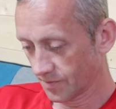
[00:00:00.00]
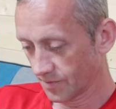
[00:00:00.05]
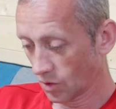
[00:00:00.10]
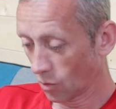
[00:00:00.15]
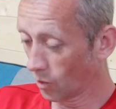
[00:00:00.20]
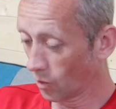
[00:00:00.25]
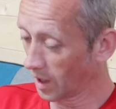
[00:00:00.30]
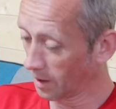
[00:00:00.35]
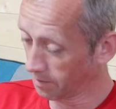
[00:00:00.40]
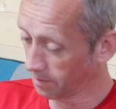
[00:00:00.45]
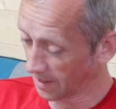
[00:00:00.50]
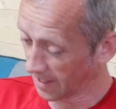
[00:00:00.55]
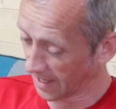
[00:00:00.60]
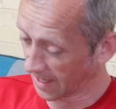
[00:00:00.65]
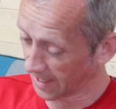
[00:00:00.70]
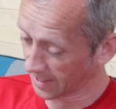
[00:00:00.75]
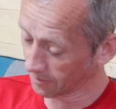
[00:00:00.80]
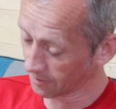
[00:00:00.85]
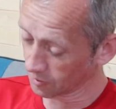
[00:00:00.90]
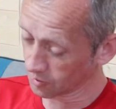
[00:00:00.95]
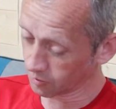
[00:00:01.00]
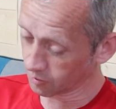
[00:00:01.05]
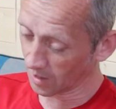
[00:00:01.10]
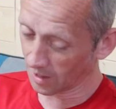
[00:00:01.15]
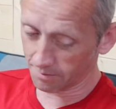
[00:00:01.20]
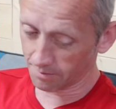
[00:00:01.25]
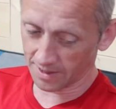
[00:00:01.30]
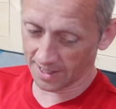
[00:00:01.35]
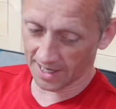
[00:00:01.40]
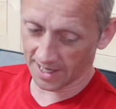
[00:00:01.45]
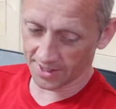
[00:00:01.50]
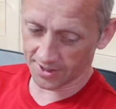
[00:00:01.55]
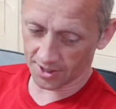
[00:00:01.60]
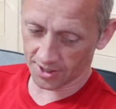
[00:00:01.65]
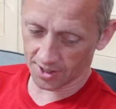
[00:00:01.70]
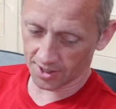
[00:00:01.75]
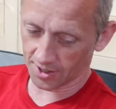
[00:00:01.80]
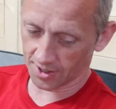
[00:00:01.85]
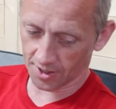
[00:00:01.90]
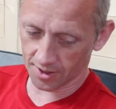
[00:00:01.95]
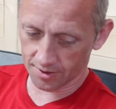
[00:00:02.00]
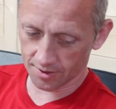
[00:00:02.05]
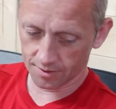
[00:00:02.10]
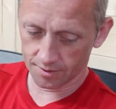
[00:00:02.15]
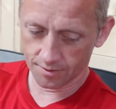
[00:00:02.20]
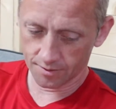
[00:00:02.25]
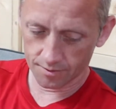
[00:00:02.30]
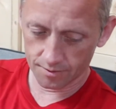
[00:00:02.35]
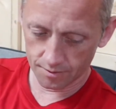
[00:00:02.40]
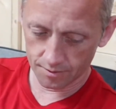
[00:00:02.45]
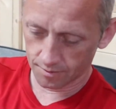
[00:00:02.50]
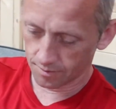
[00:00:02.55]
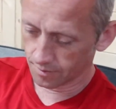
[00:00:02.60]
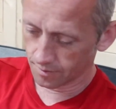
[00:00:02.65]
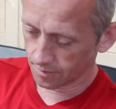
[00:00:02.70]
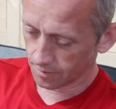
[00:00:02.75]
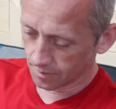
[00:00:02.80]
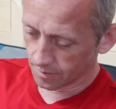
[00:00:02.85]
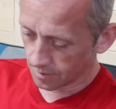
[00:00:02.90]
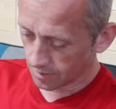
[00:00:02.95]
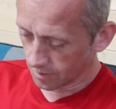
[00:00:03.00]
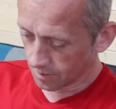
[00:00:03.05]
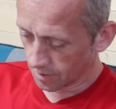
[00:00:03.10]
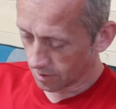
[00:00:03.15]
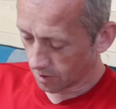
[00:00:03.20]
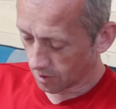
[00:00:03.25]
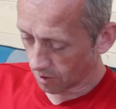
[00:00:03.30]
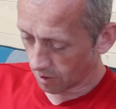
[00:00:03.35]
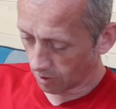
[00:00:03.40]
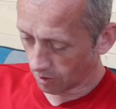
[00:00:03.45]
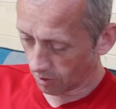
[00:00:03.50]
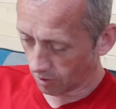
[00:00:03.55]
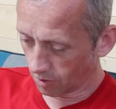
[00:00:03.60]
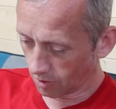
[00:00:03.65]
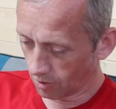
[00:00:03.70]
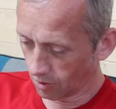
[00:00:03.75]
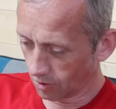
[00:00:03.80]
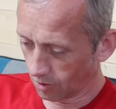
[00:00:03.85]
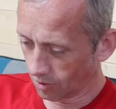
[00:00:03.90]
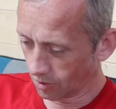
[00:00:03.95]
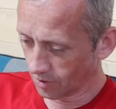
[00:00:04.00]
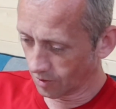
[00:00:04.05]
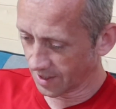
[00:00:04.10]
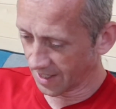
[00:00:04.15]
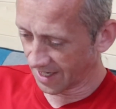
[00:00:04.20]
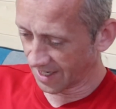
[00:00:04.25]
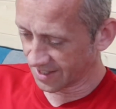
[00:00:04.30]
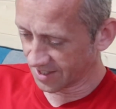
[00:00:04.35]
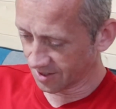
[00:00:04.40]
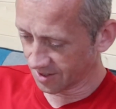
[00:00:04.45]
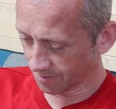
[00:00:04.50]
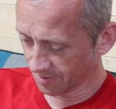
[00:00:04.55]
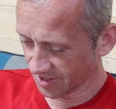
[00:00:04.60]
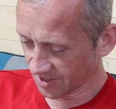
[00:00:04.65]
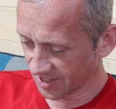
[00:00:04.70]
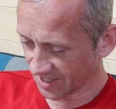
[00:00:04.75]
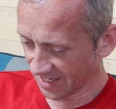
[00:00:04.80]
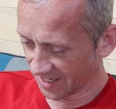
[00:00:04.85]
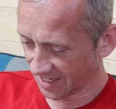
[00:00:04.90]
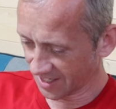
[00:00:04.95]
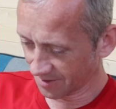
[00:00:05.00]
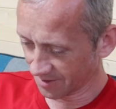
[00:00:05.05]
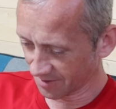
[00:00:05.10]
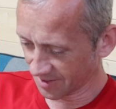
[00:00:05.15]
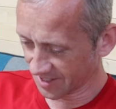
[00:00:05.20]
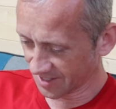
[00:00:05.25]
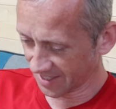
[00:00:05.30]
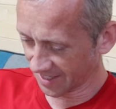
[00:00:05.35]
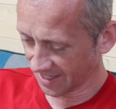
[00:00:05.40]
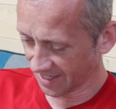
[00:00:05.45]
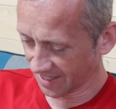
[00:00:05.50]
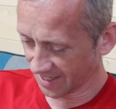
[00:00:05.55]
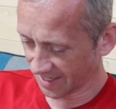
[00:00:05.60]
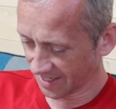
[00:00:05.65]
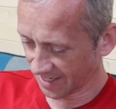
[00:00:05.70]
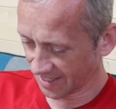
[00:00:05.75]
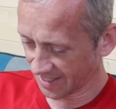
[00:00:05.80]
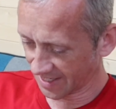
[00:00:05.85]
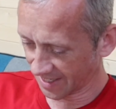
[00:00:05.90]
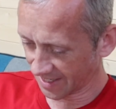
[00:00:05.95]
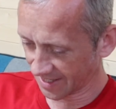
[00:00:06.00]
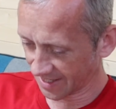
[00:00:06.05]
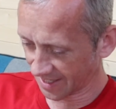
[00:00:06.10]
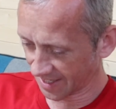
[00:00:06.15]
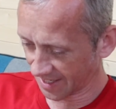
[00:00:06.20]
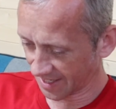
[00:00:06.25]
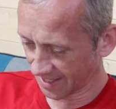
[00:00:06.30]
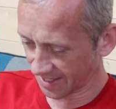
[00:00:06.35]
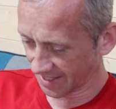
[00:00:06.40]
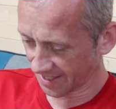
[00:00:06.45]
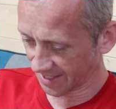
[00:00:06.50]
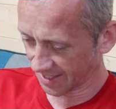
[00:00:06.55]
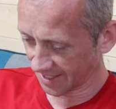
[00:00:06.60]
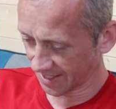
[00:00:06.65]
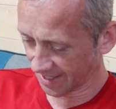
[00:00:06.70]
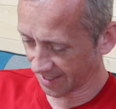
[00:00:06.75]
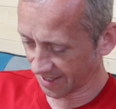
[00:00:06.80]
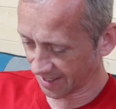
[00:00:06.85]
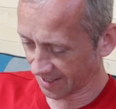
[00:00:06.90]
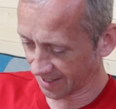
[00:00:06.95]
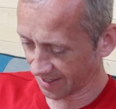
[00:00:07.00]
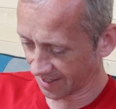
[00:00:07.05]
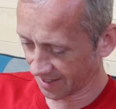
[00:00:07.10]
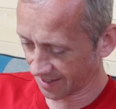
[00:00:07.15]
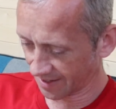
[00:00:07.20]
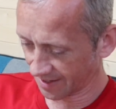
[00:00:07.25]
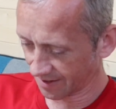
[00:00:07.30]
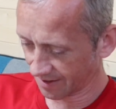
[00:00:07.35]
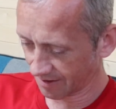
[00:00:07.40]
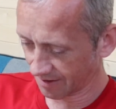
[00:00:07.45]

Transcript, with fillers: Well played. It was well played there now. Oh, yes, double shield, double shield. I'll take that any day.